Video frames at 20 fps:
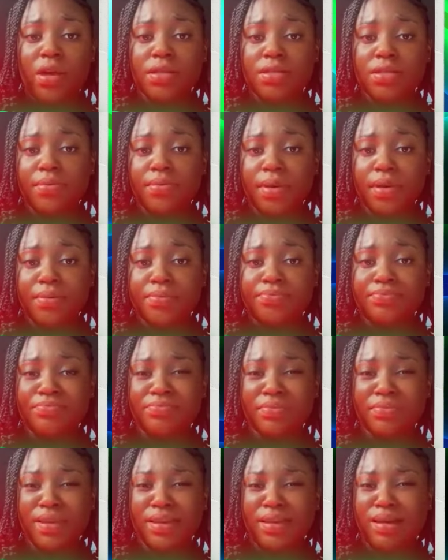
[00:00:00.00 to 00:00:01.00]
see me?
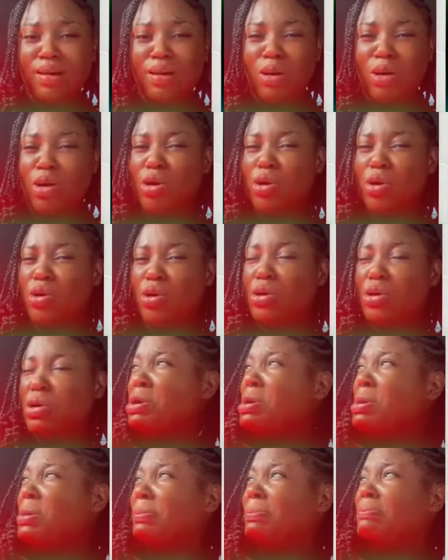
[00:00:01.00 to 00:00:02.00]
Oh,
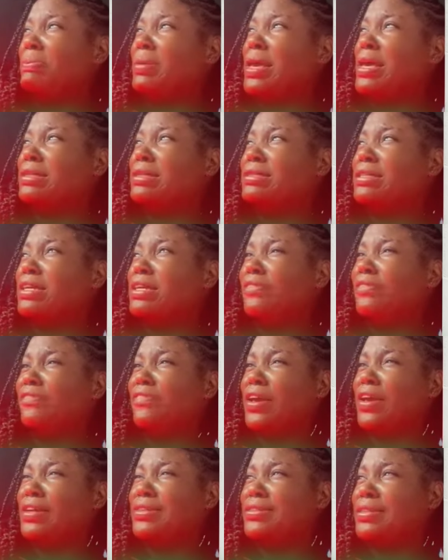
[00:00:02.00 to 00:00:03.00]
me eating
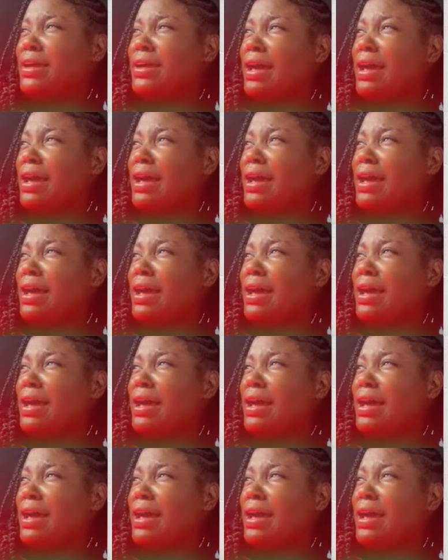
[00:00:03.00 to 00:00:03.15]
fish.